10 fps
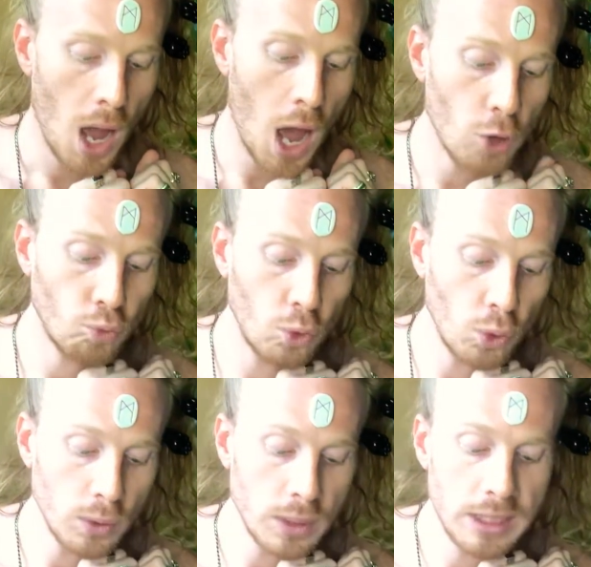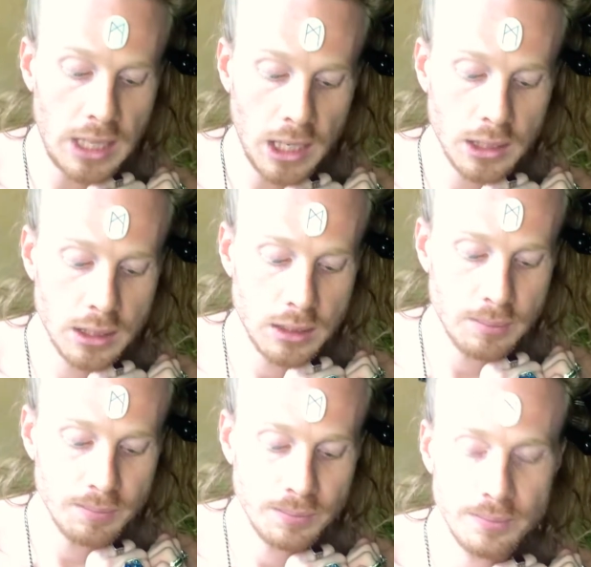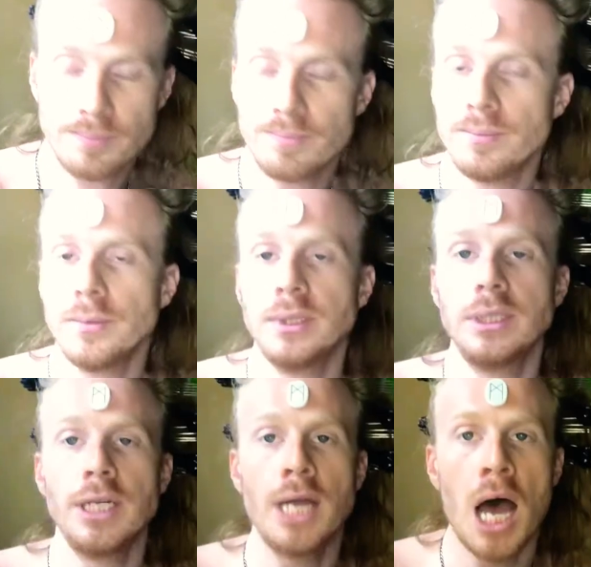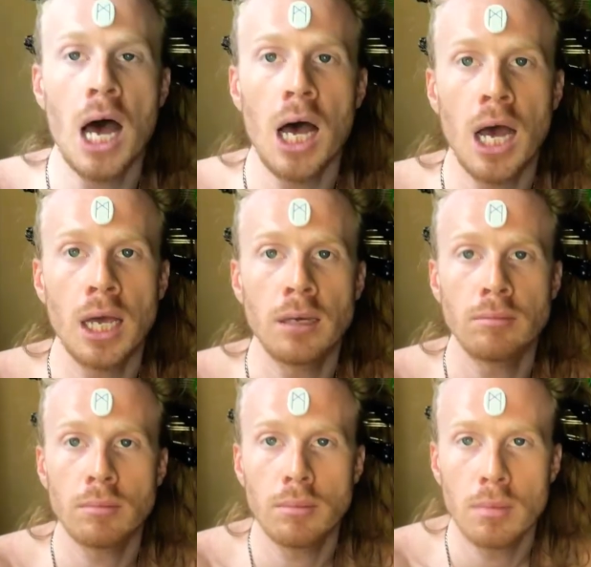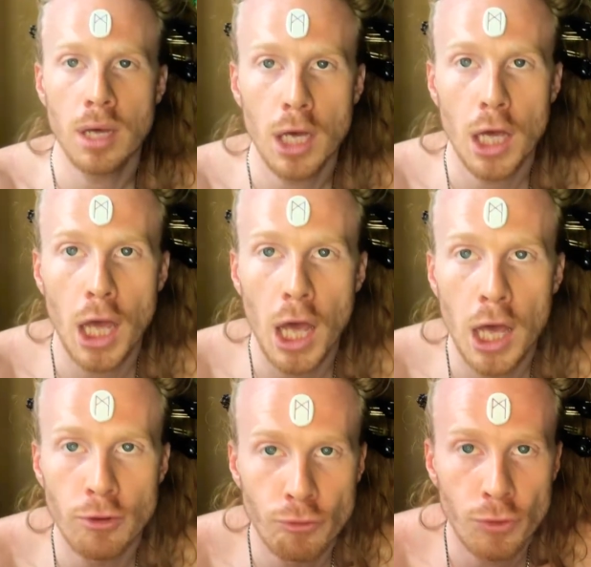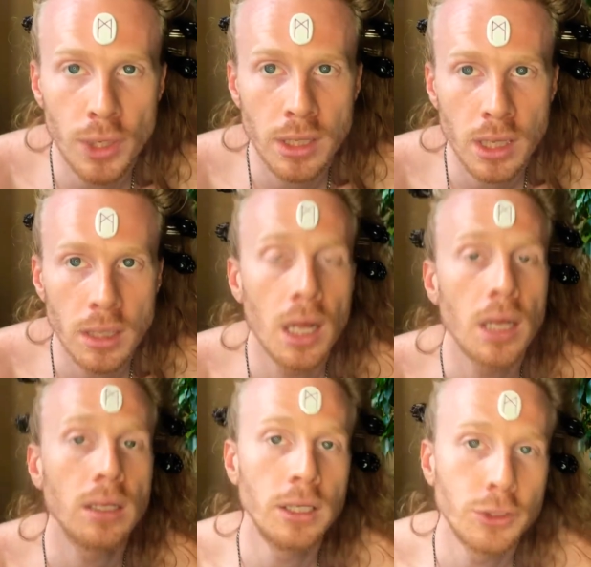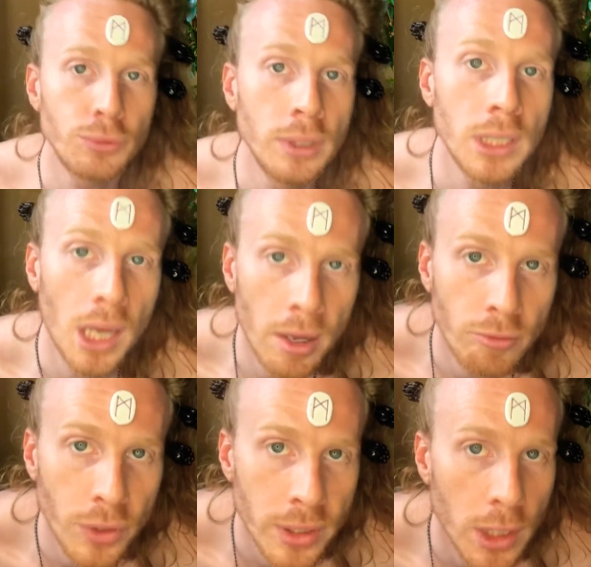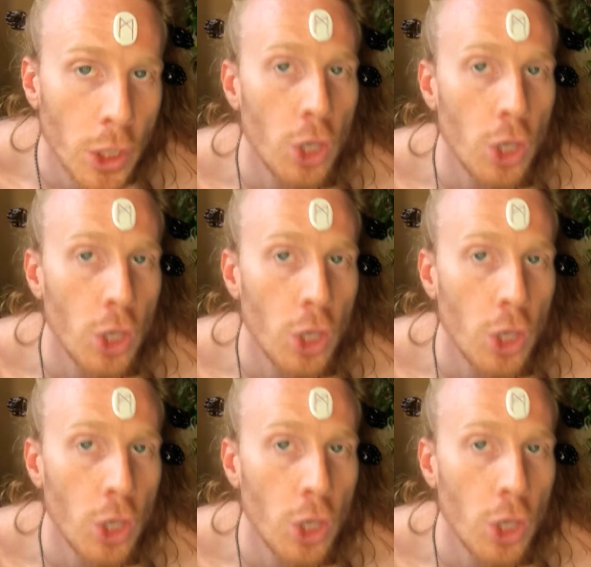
Rule 6, deny everything, like literally everything.